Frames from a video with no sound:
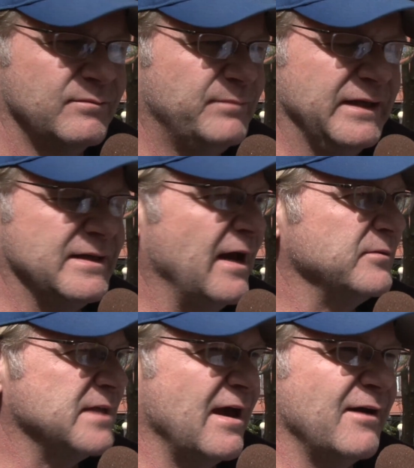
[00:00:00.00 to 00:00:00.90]
being
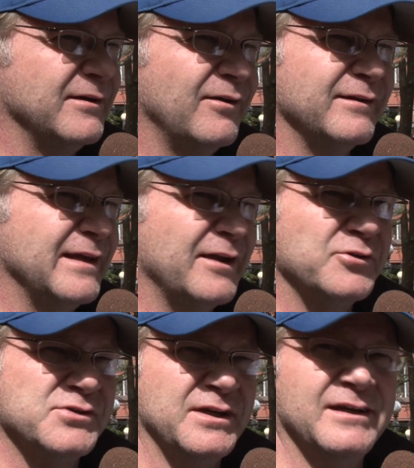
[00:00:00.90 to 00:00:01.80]
downtown and all the
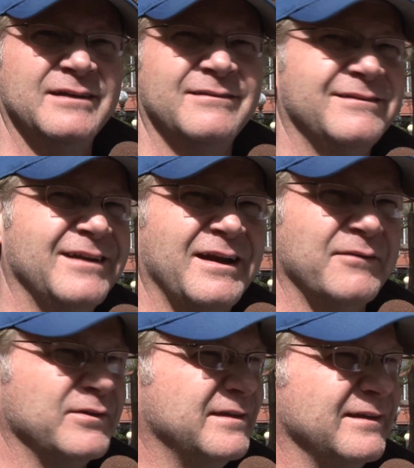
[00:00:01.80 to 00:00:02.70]
energy and, and
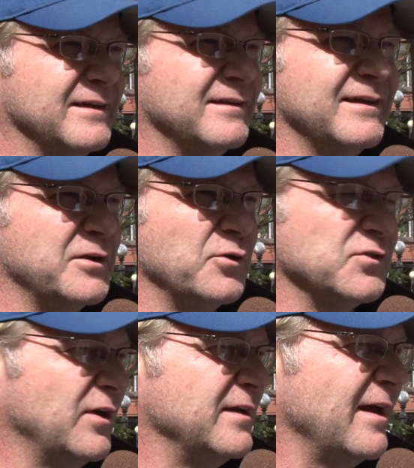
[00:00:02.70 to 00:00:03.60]
everything that that goes on